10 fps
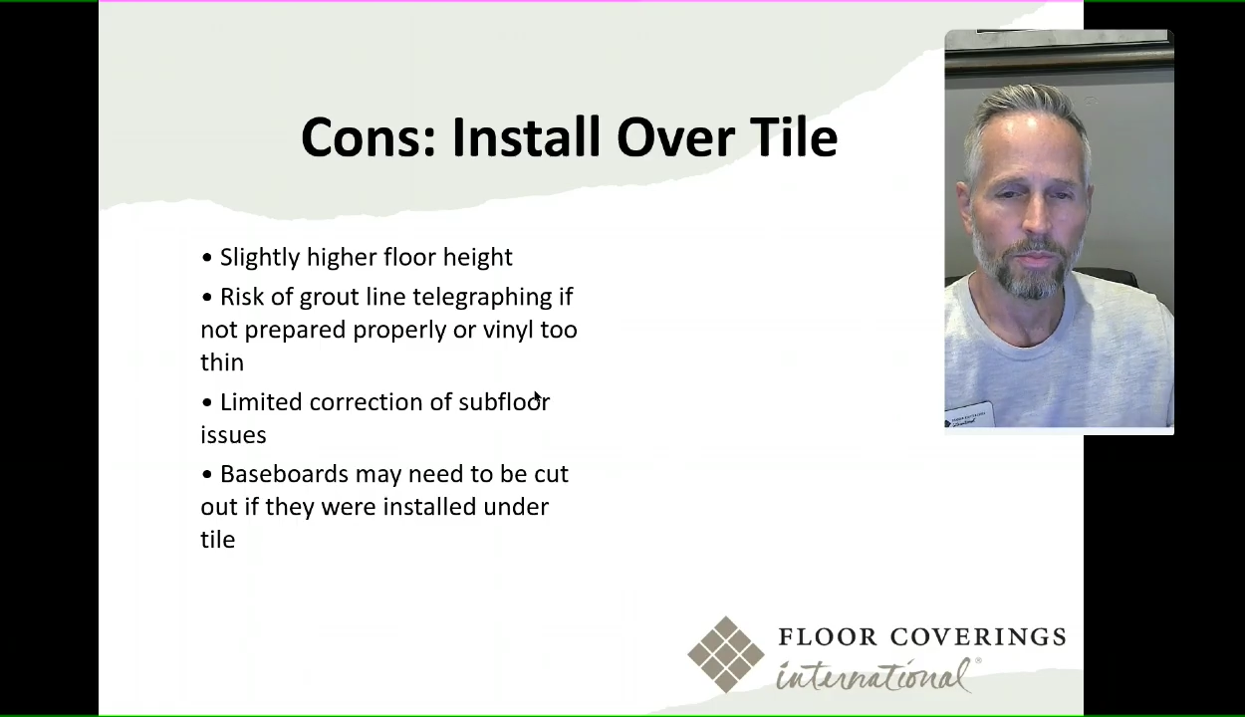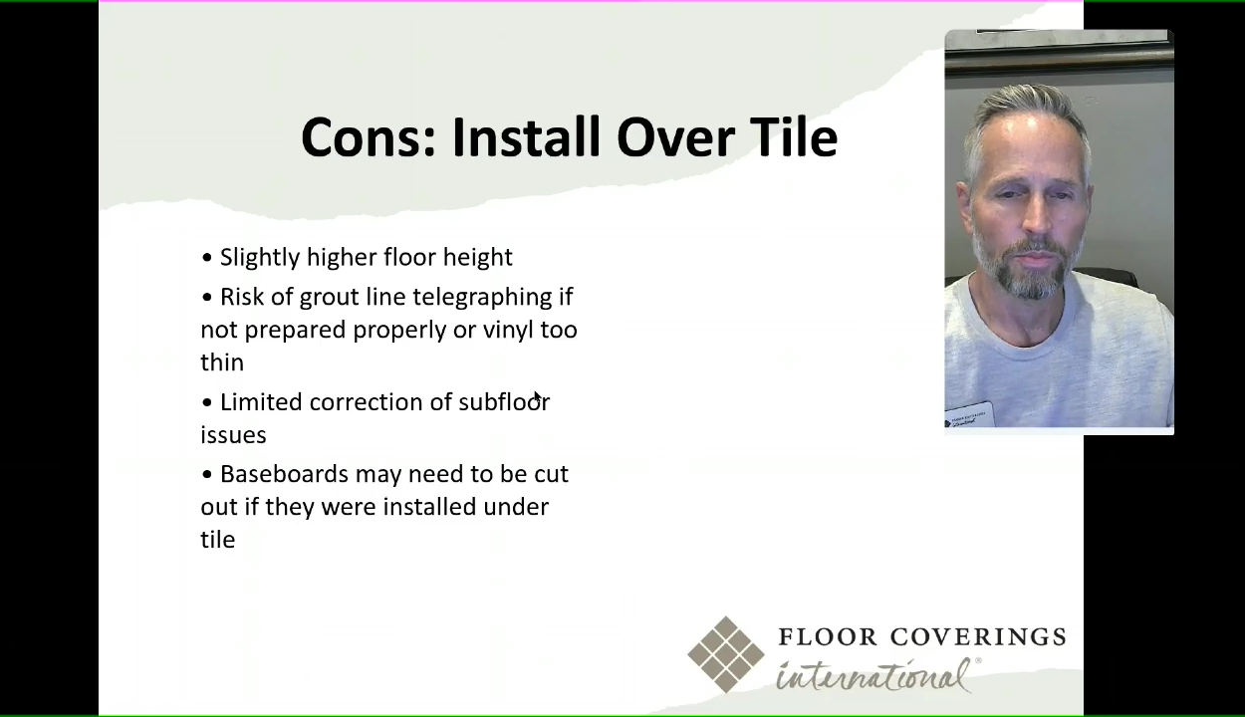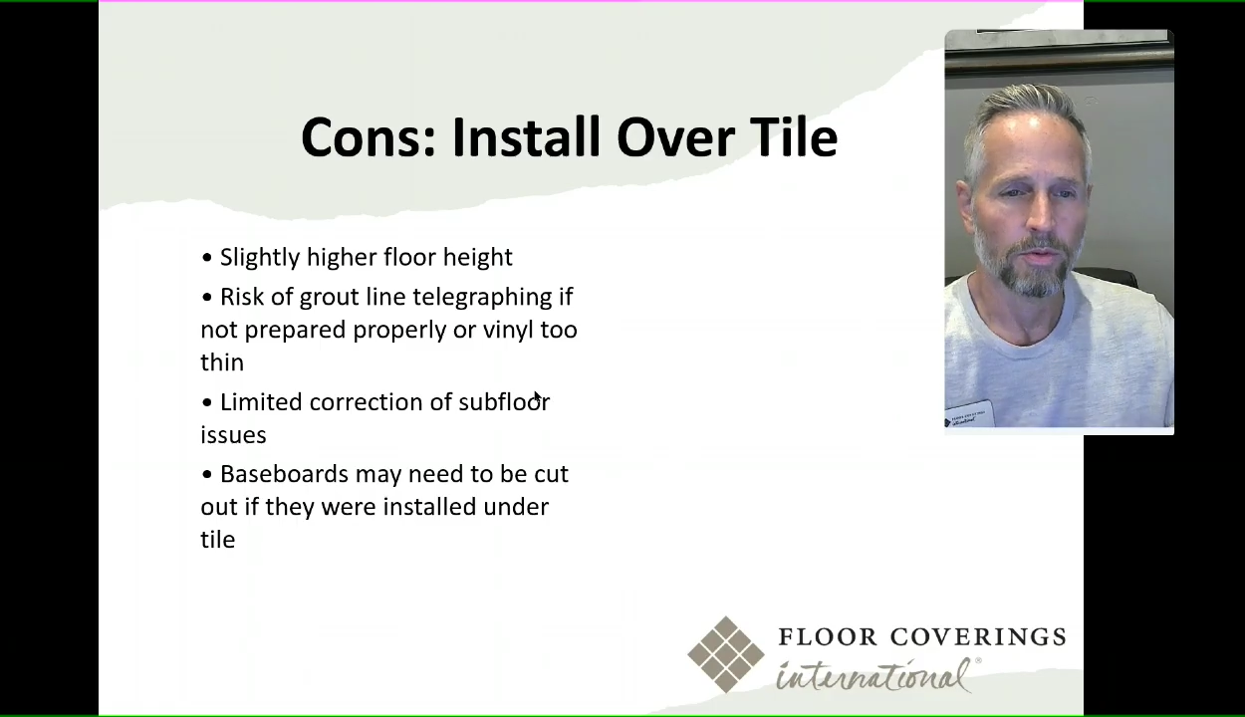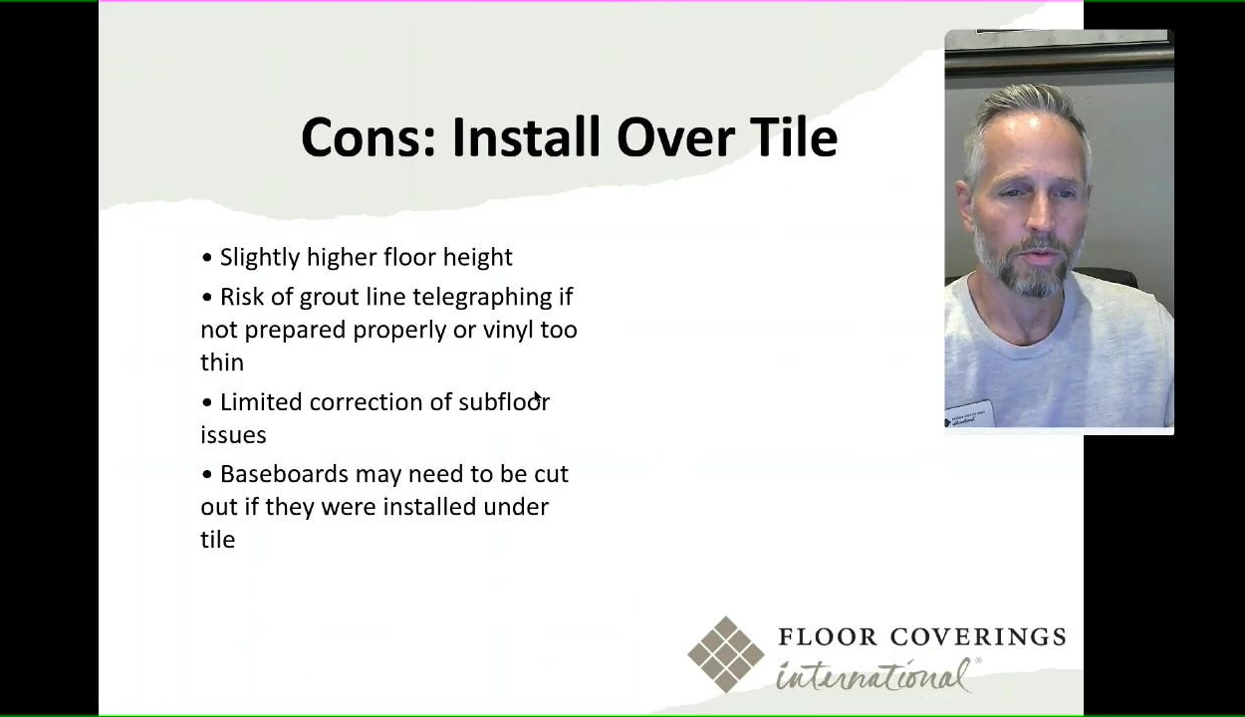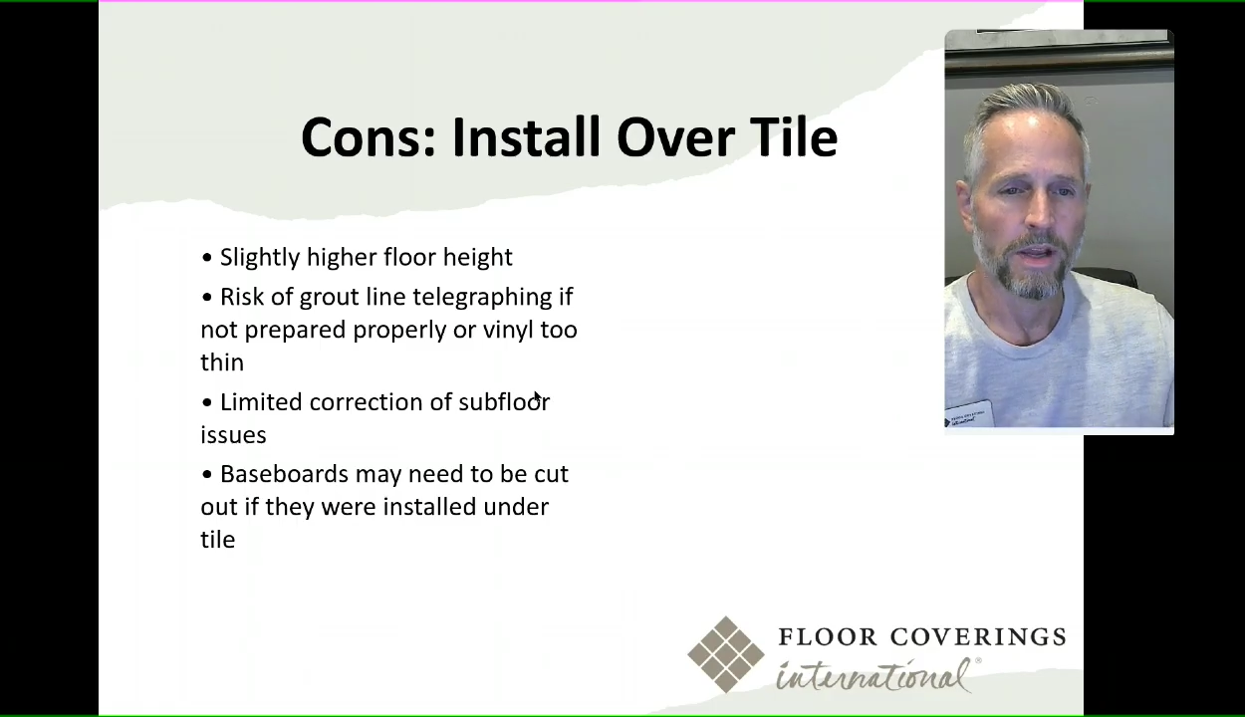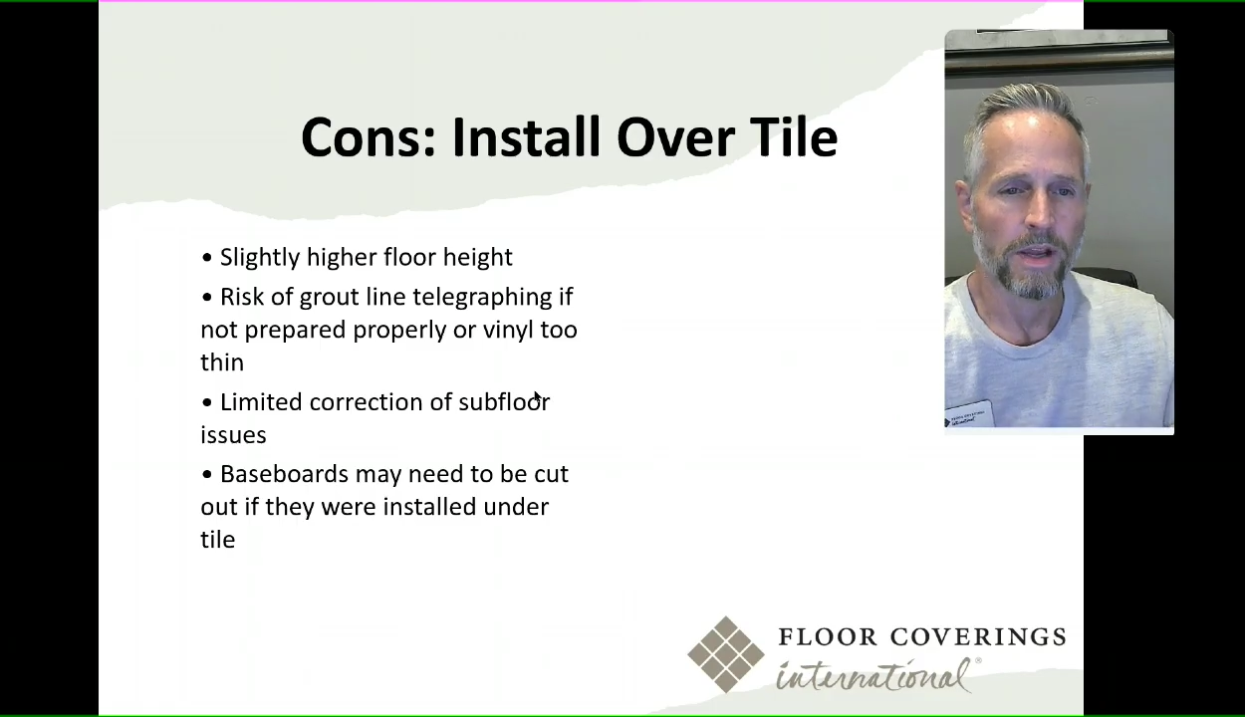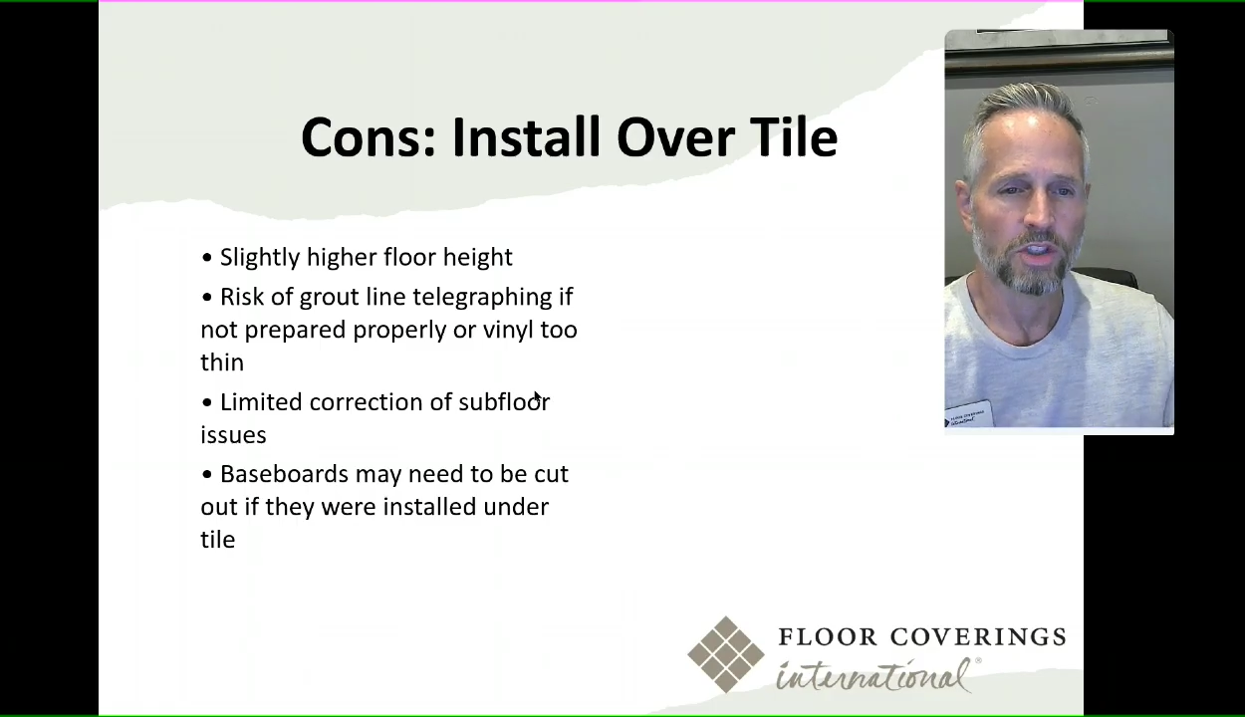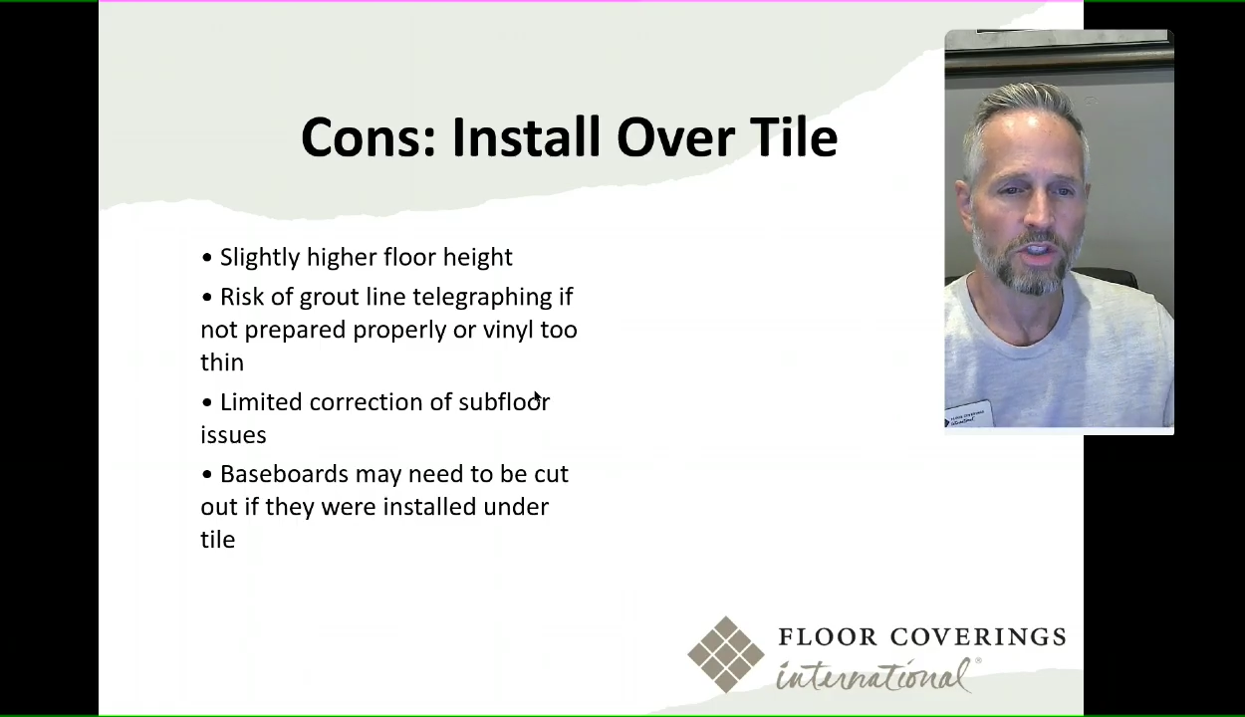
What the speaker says: preparation